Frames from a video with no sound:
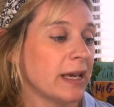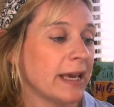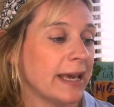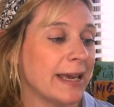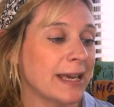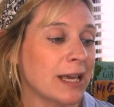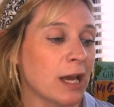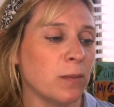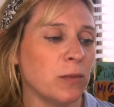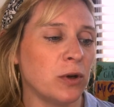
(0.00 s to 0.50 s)

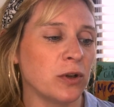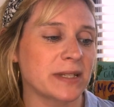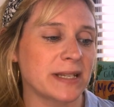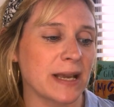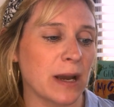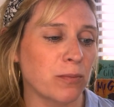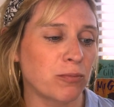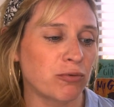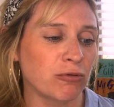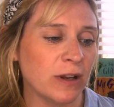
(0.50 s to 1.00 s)
Hiccup looked
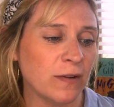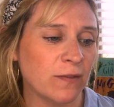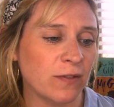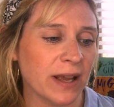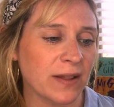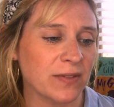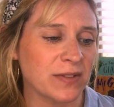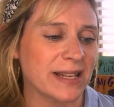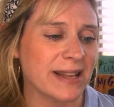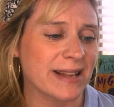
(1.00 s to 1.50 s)
down briefly
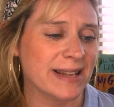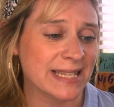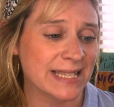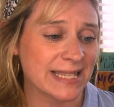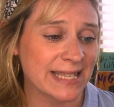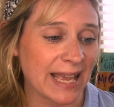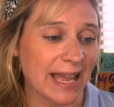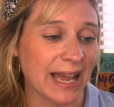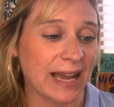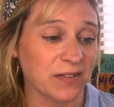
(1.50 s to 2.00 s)
at
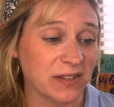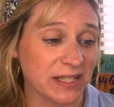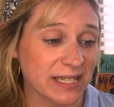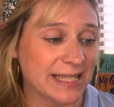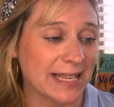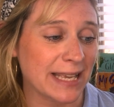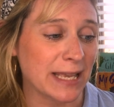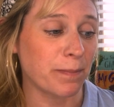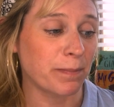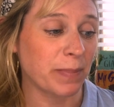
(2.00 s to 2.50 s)
the
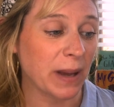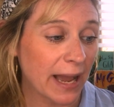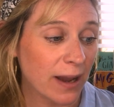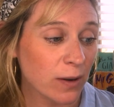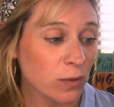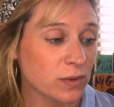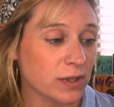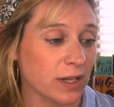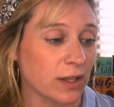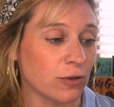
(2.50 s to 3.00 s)
sea
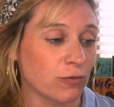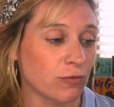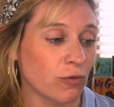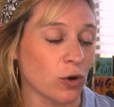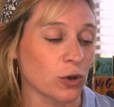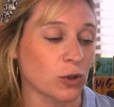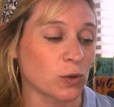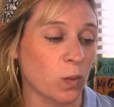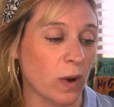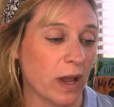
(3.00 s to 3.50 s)
pounding the
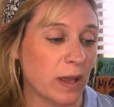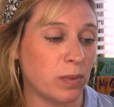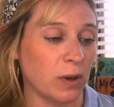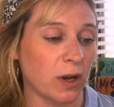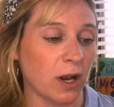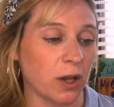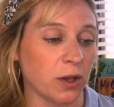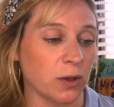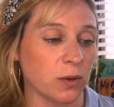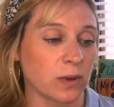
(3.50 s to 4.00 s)
rocks way
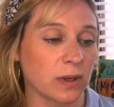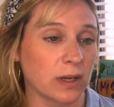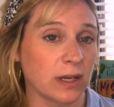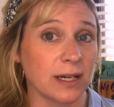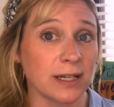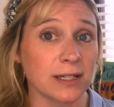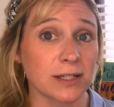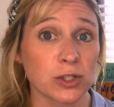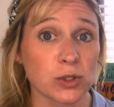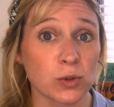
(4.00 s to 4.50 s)
below
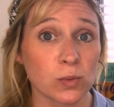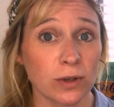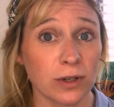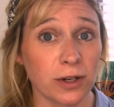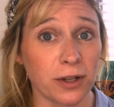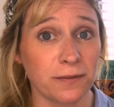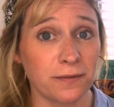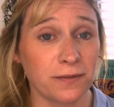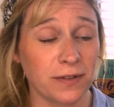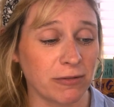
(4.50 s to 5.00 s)
and
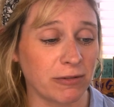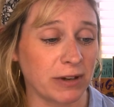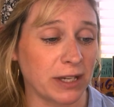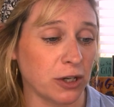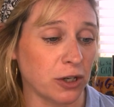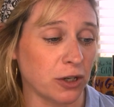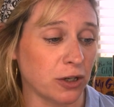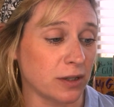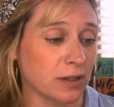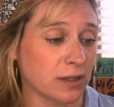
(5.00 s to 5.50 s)
swallowed very
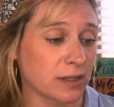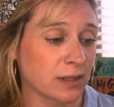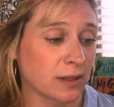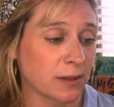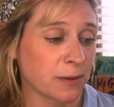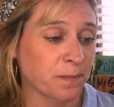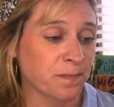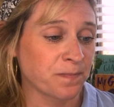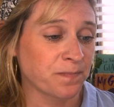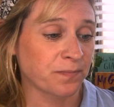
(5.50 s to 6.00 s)
hard.
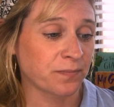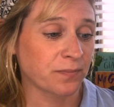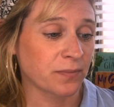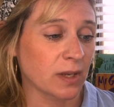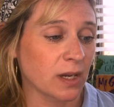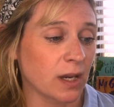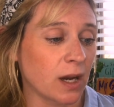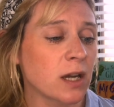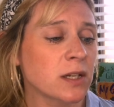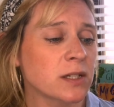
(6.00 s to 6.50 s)

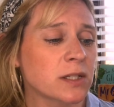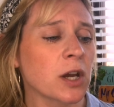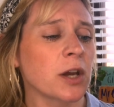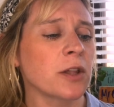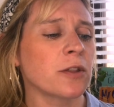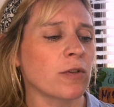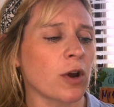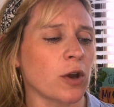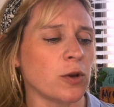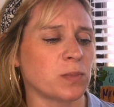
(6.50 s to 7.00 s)
"Untie
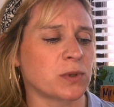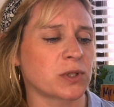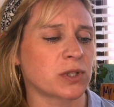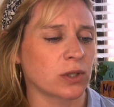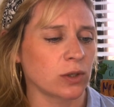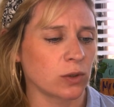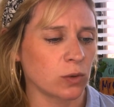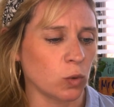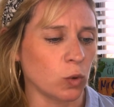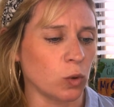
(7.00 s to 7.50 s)
the
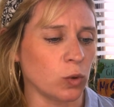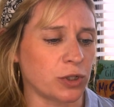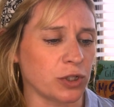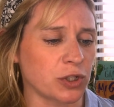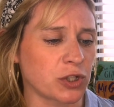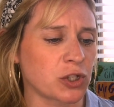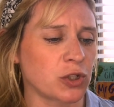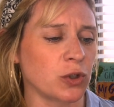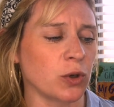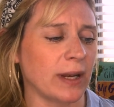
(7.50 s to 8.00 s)
ropes," ordered
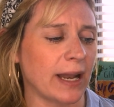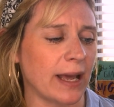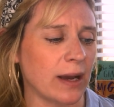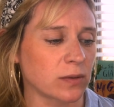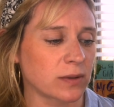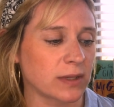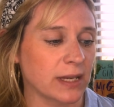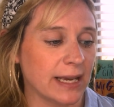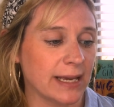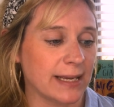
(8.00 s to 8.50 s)

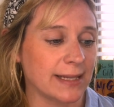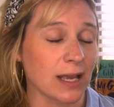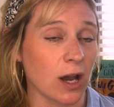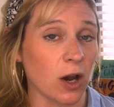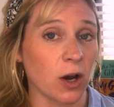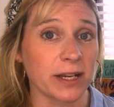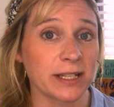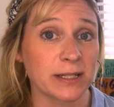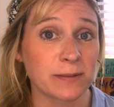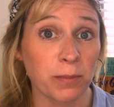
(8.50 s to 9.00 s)
Snotlout, his
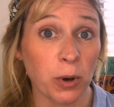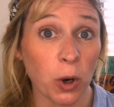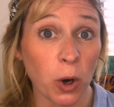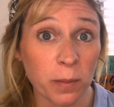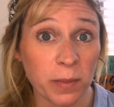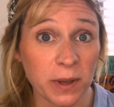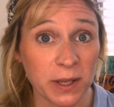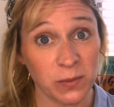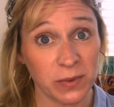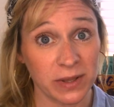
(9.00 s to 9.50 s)
eyes
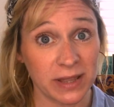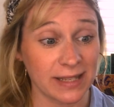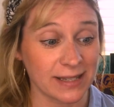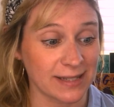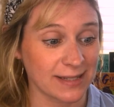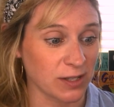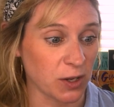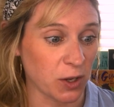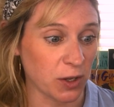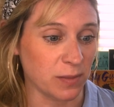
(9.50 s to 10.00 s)
popping with
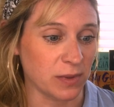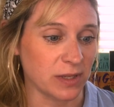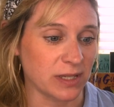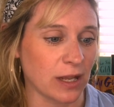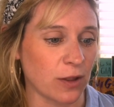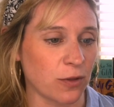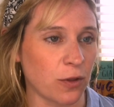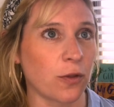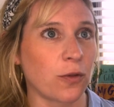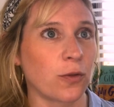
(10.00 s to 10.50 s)
excitement
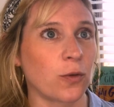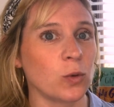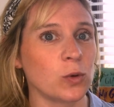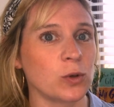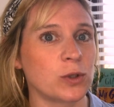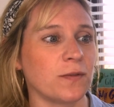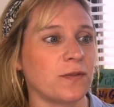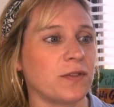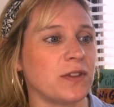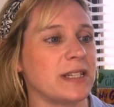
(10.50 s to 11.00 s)
at the
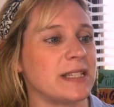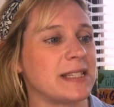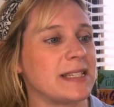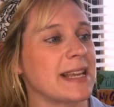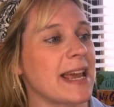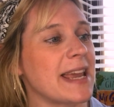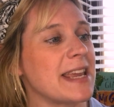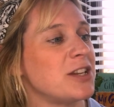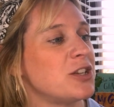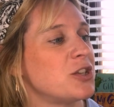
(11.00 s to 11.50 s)
thought of the
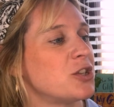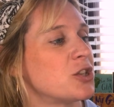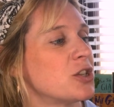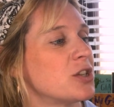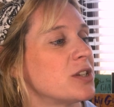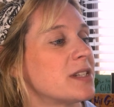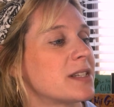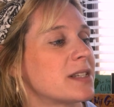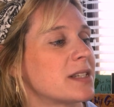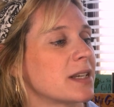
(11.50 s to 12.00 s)

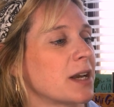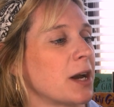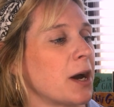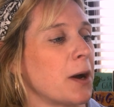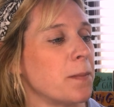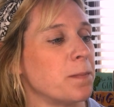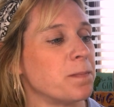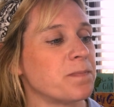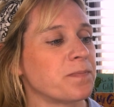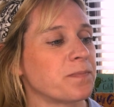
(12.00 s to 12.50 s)
dangers to come.